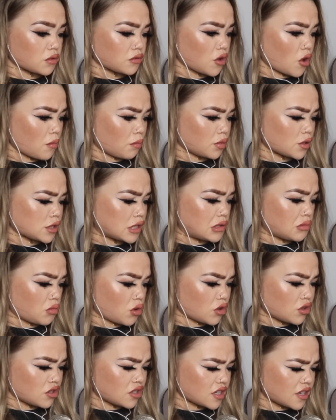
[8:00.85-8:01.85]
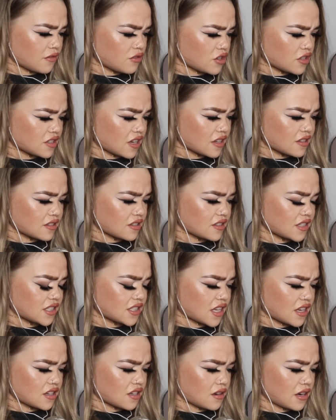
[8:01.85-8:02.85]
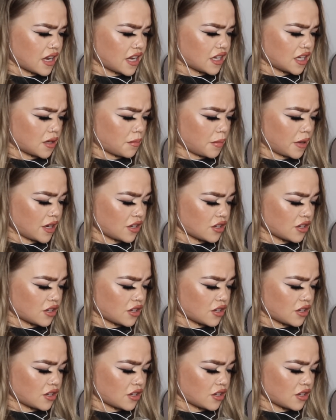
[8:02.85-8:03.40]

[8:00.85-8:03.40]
Well, no bloody wonder you've just asked her to send her naked